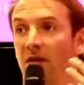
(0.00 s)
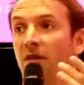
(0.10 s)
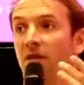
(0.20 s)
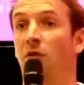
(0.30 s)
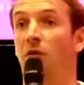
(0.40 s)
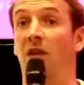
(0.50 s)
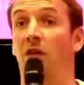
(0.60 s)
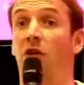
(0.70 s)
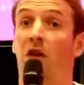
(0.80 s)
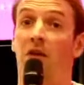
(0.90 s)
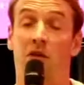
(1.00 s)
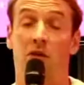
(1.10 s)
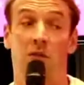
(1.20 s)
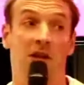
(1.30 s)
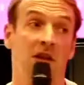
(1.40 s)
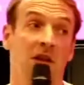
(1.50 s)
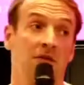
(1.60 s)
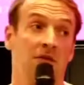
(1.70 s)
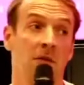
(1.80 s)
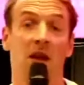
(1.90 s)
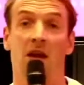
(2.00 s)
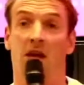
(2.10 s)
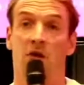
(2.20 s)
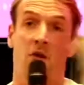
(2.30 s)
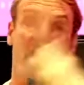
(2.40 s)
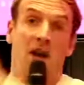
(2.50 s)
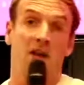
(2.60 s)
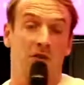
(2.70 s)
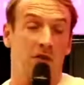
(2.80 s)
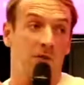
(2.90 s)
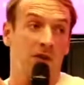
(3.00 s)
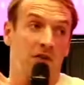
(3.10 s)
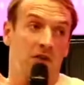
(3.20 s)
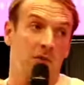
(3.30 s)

If you get the cut at the beginning and you are live on the platform,